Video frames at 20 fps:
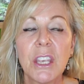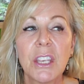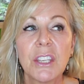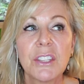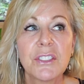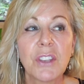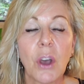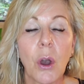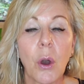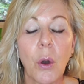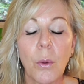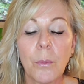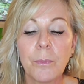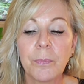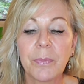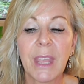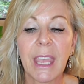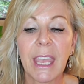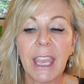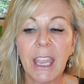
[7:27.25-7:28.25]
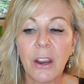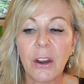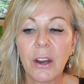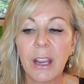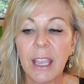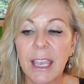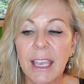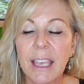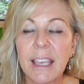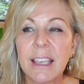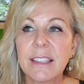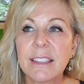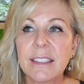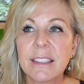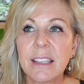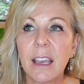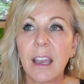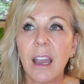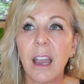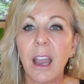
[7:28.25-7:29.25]
So here is
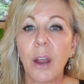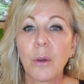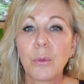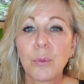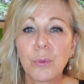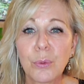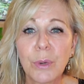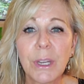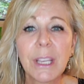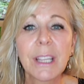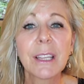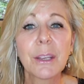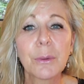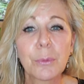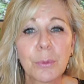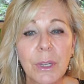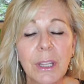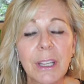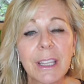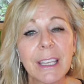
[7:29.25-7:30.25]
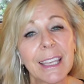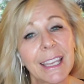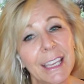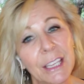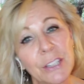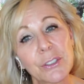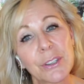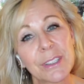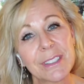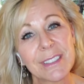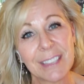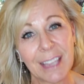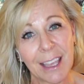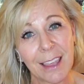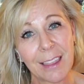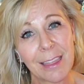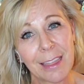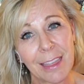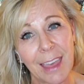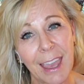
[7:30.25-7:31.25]
a really, really
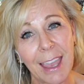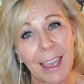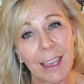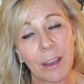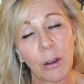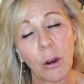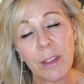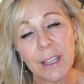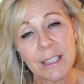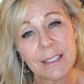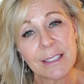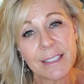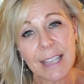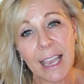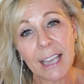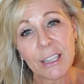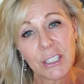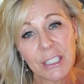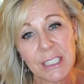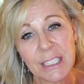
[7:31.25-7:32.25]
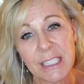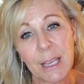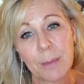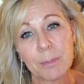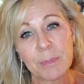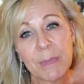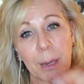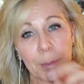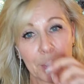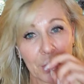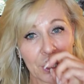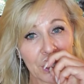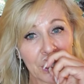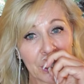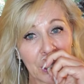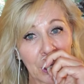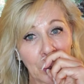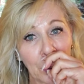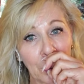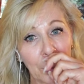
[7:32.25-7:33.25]
interesting thing. Or this is actually tip number
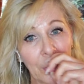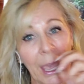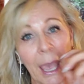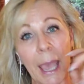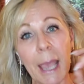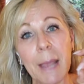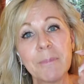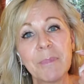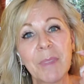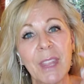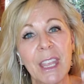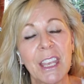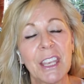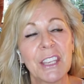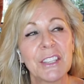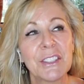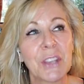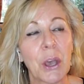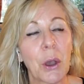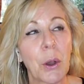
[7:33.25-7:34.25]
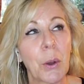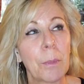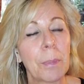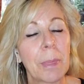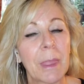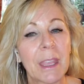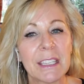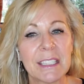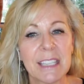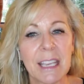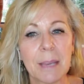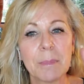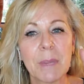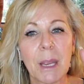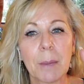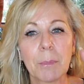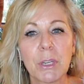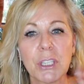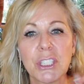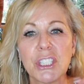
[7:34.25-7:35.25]
two, okay? So, tip
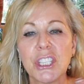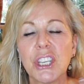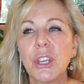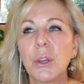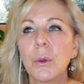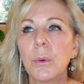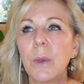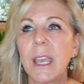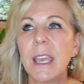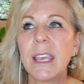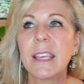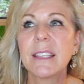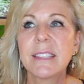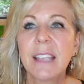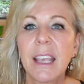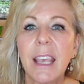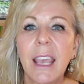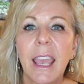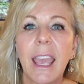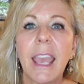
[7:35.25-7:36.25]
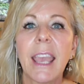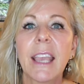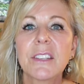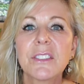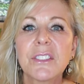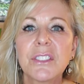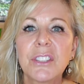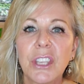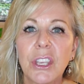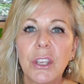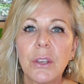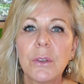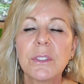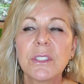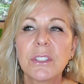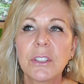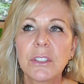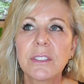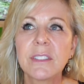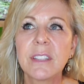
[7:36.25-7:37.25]
number two is excuse
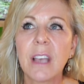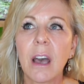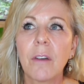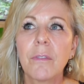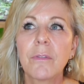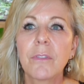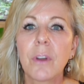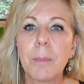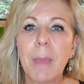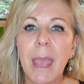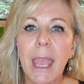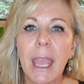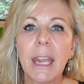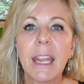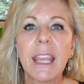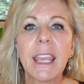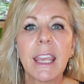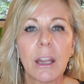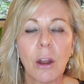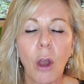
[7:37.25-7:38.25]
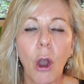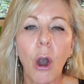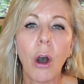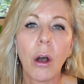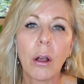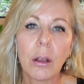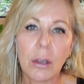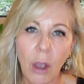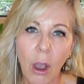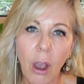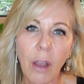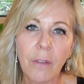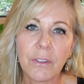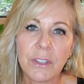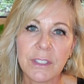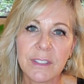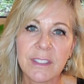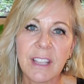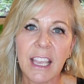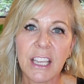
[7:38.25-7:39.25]
yourself from any and all
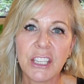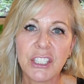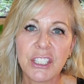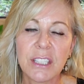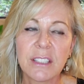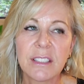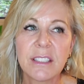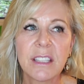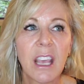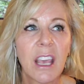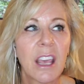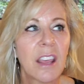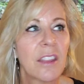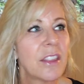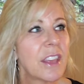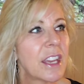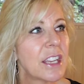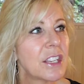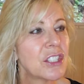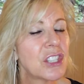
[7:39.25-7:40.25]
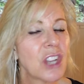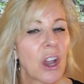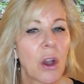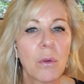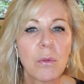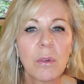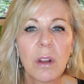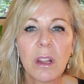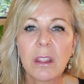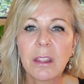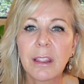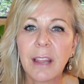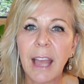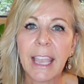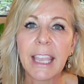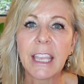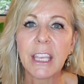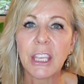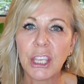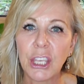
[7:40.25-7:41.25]
conversations that don't
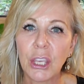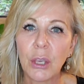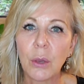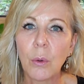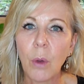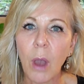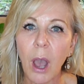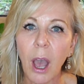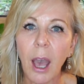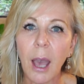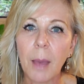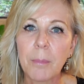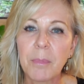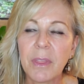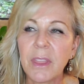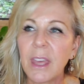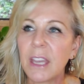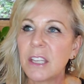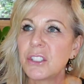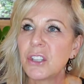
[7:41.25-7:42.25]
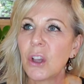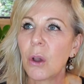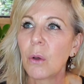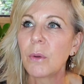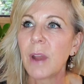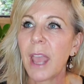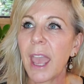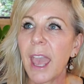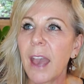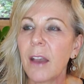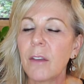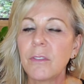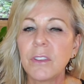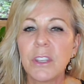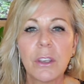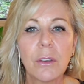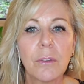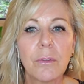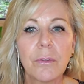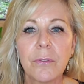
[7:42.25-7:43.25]
light you up, that don't have
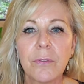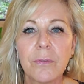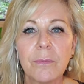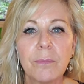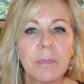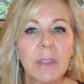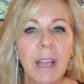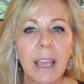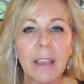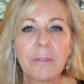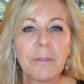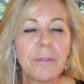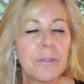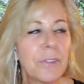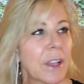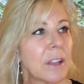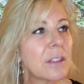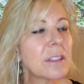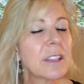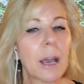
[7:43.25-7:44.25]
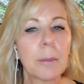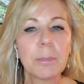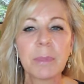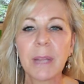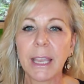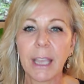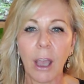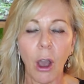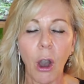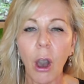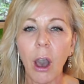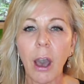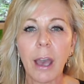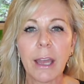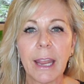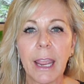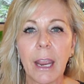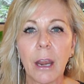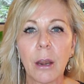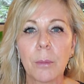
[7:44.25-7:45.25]
you like filled up like a hot
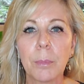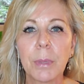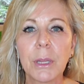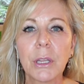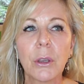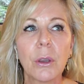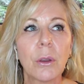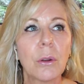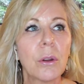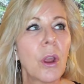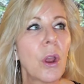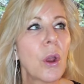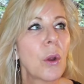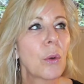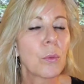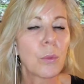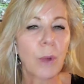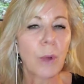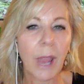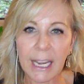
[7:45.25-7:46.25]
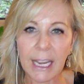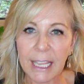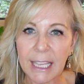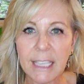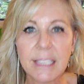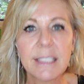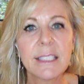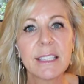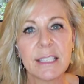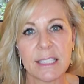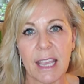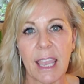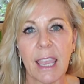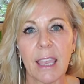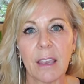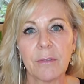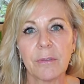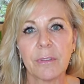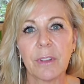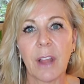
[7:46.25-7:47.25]
air balloon ready to
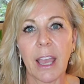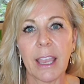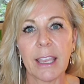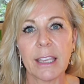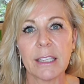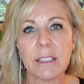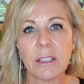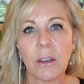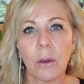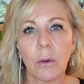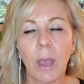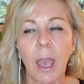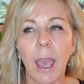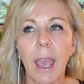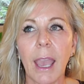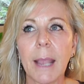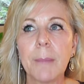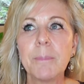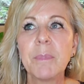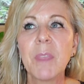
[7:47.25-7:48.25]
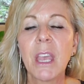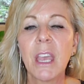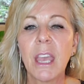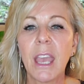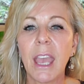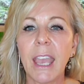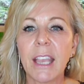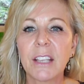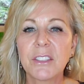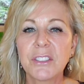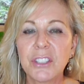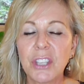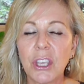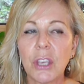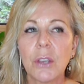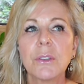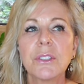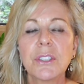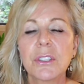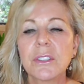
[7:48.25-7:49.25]
take flight okay
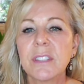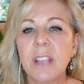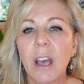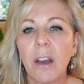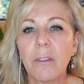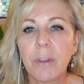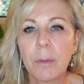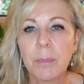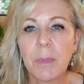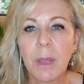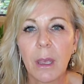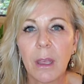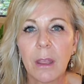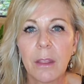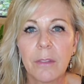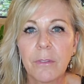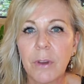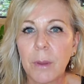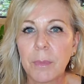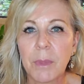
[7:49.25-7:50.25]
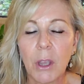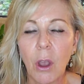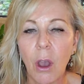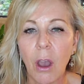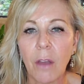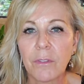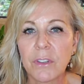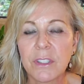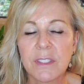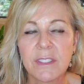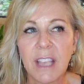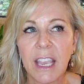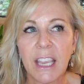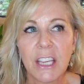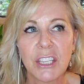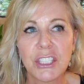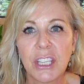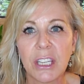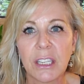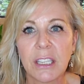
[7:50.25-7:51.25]
excuse yourself from the from the
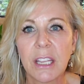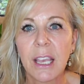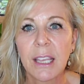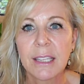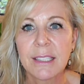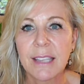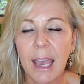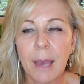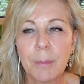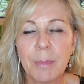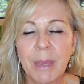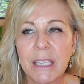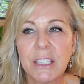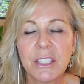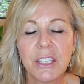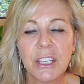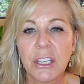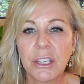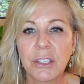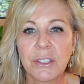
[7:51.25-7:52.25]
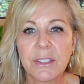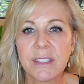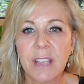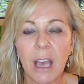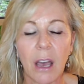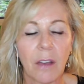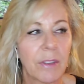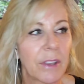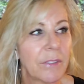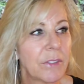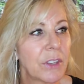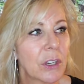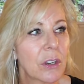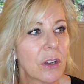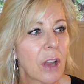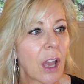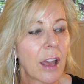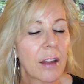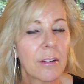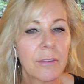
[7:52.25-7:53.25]
conversation tap into yourself if you're
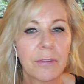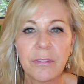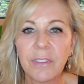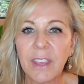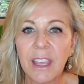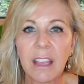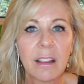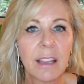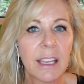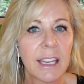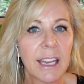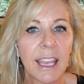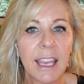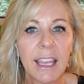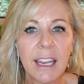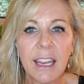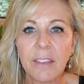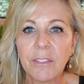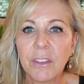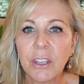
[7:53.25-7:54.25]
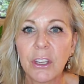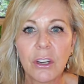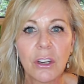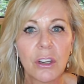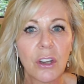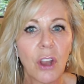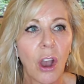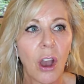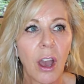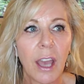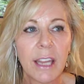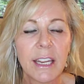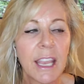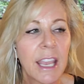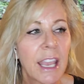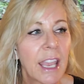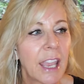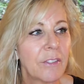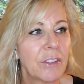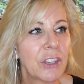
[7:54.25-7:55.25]
not feeling it if you're not
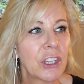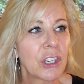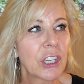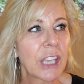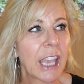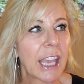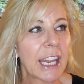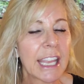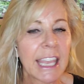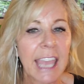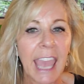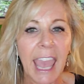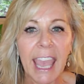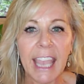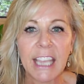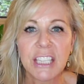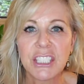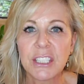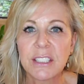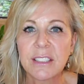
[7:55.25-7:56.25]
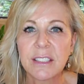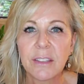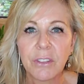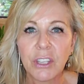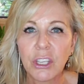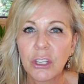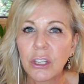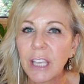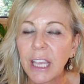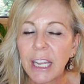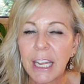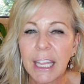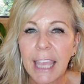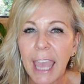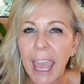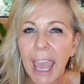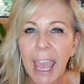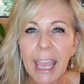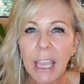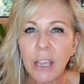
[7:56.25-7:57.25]
if you're getting anxious if you're getting
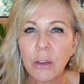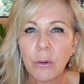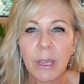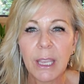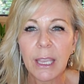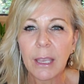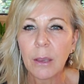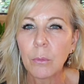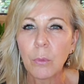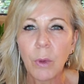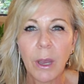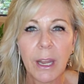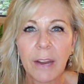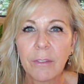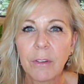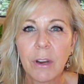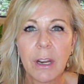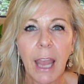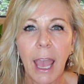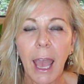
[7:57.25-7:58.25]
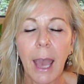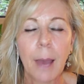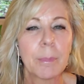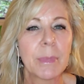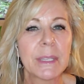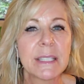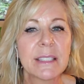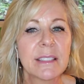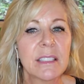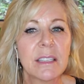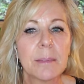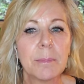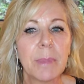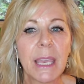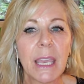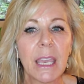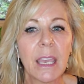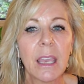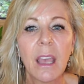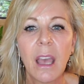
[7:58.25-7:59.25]
angry whatever it happens to
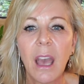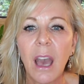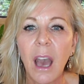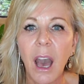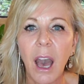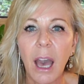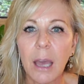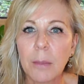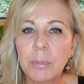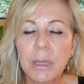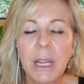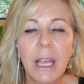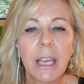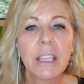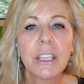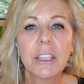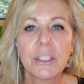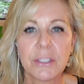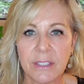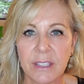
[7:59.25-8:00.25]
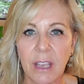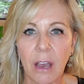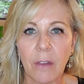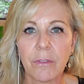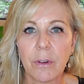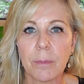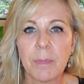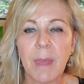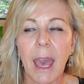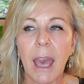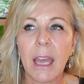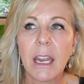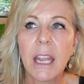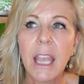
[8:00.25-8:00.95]
be Unplug yourself from that.